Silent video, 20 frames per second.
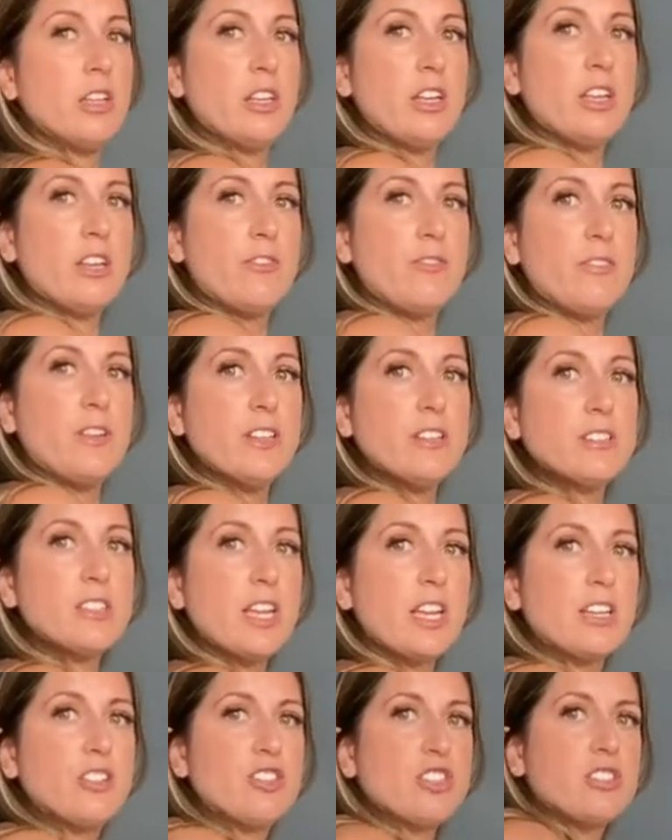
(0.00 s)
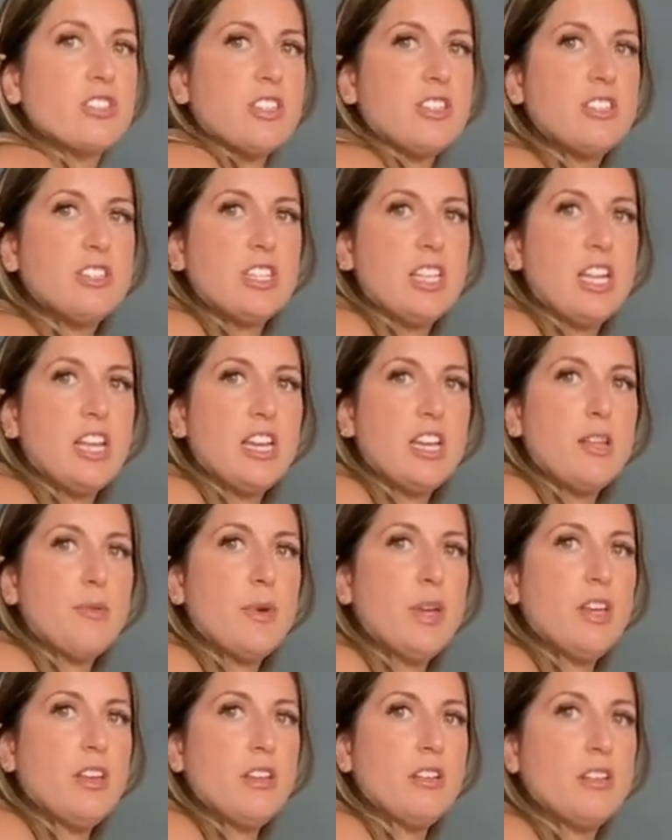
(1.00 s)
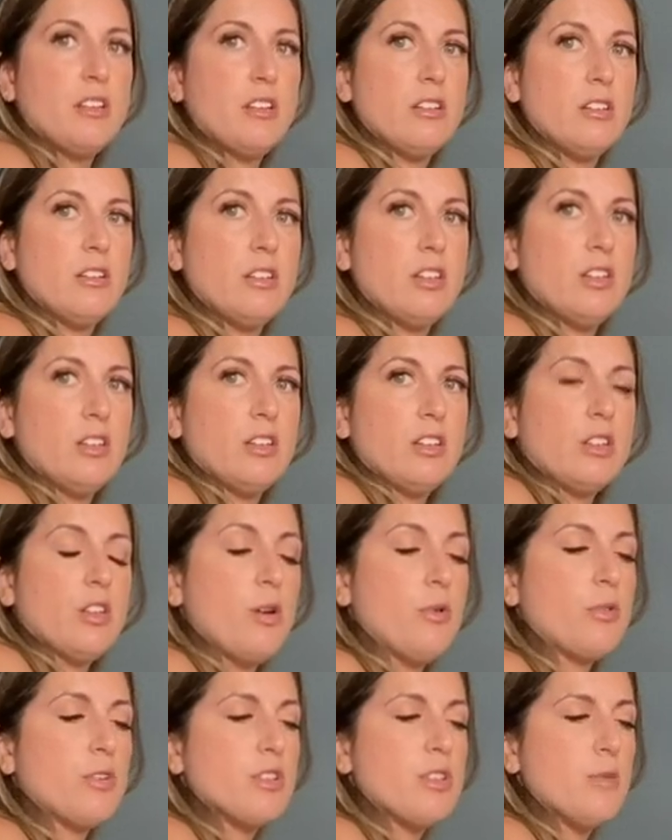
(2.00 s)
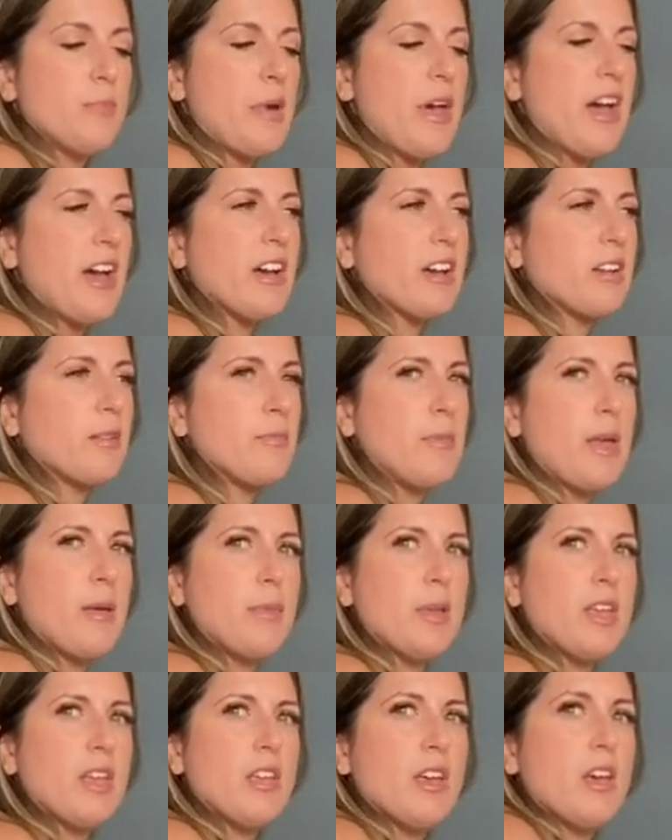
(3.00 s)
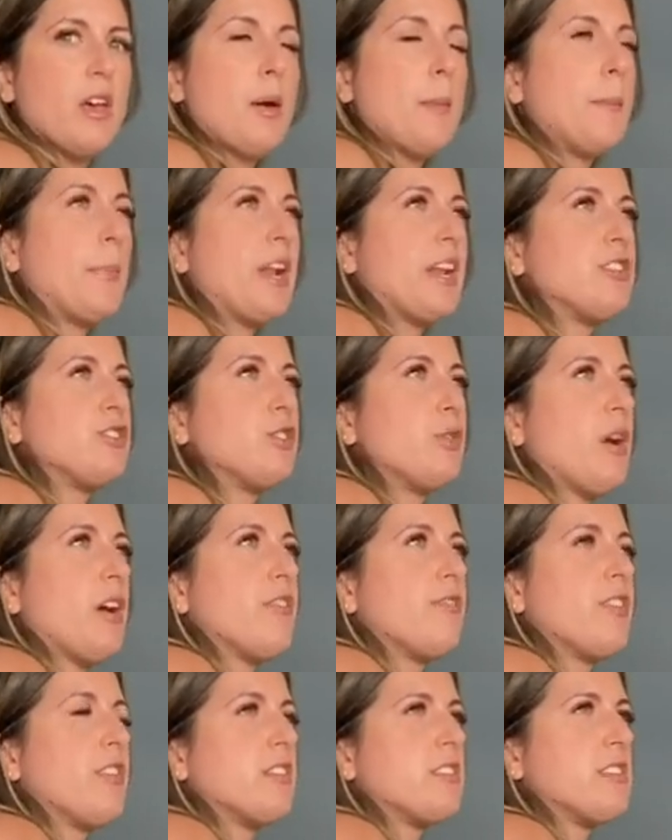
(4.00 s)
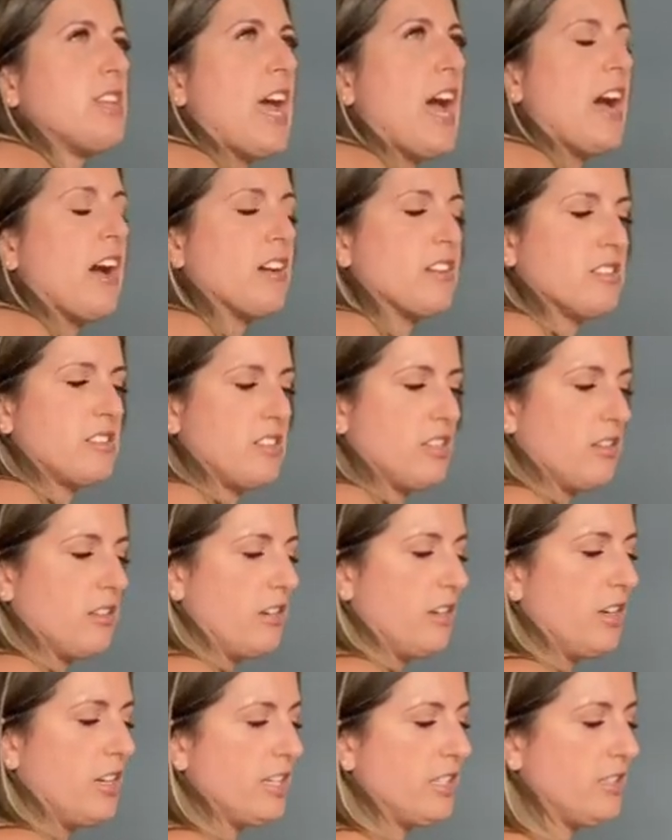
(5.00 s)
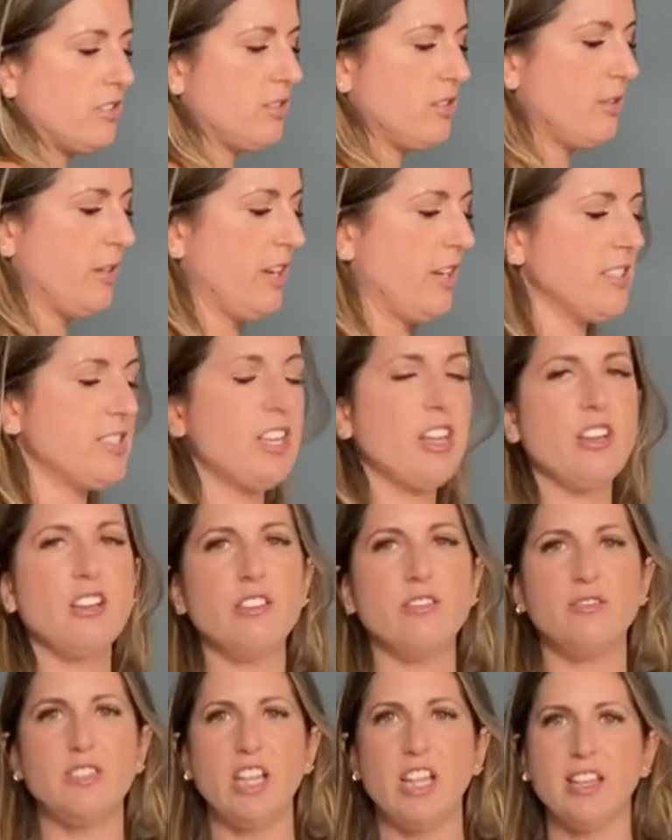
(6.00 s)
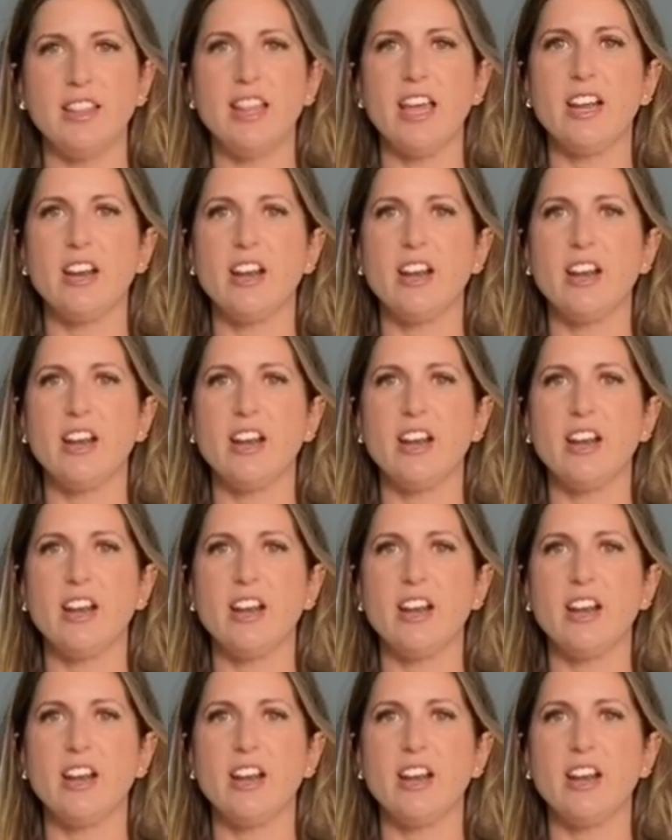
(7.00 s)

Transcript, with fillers: it feels like just a teeny bit lower in the back maybe, but I do have the tag still on. So I guess I could have taken that